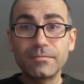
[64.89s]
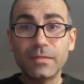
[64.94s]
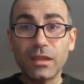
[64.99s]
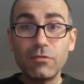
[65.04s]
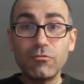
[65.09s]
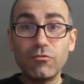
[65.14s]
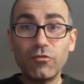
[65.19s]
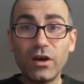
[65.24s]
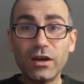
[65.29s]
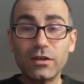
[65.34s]

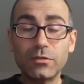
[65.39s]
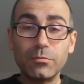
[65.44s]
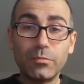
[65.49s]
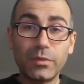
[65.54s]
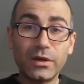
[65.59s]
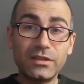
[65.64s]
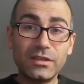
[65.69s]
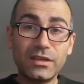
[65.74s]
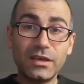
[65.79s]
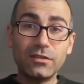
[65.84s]
In fact,
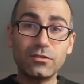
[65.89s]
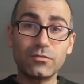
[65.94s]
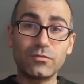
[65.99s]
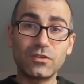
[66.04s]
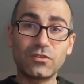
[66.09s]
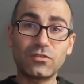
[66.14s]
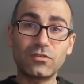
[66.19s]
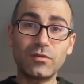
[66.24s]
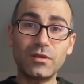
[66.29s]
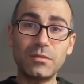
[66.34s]
by the end of
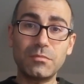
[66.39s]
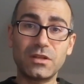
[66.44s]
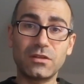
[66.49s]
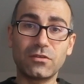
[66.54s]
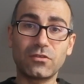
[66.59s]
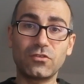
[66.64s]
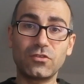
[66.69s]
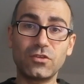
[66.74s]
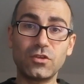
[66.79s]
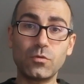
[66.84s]
these 3
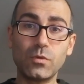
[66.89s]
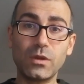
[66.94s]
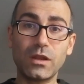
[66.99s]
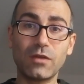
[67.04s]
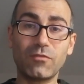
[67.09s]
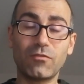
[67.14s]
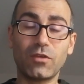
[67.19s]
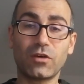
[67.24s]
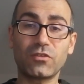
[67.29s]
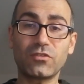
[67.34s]
minutes, you will
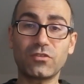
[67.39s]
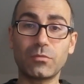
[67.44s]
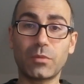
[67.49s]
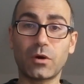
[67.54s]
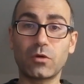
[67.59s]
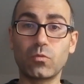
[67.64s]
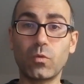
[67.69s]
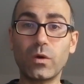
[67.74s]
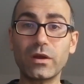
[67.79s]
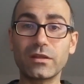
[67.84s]
have lost
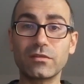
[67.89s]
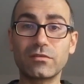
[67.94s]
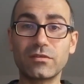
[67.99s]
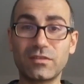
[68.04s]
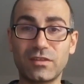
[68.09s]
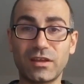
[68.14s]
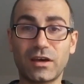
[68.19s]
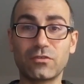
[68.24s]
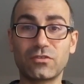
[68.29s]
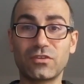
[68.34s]
about
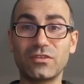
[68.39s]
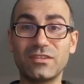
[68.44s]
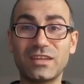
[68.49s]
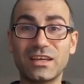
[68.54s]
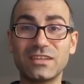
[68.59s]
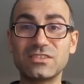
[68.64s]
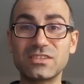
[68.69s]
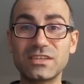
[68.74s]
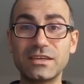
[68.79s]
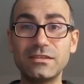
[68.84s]
100,000
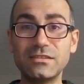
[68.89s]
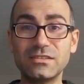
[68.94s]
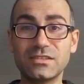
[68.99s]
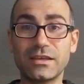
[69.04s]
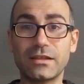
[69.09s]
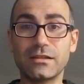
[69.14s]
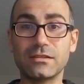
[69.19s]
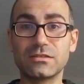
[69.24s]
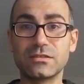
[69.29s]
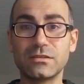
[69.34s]
dead skin
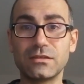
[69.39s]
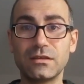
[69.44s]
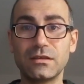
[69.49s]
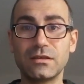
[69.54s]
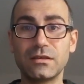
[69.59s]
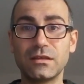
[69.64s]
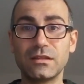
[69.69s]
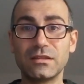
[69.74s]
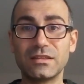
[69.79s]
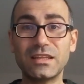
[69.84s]
cells.
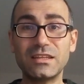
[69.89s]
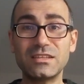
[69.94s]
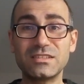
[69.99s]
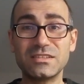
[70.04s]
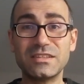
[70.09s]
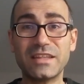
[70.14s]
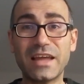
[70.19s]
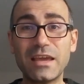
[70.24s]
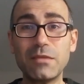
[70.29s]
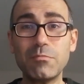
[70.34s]
That is
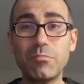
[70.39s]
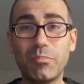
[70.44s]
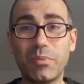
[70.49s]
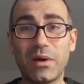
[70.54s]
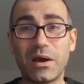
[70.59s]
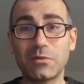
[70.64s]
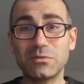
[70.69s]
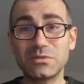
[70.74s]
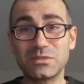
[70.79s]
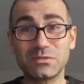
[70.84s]
9
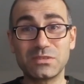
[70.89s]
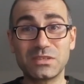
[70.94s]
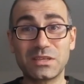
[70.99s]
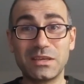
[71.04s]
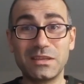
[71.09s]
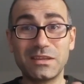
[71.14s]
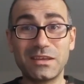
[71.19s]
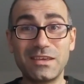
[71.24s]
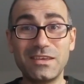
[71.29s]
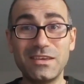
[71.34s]
pounds of
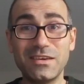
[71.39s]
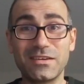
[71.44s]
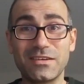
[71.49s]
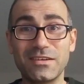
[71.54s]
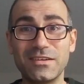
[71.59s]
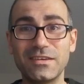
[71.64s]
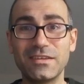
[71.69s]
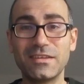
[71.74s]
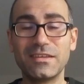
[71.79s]
skin a year.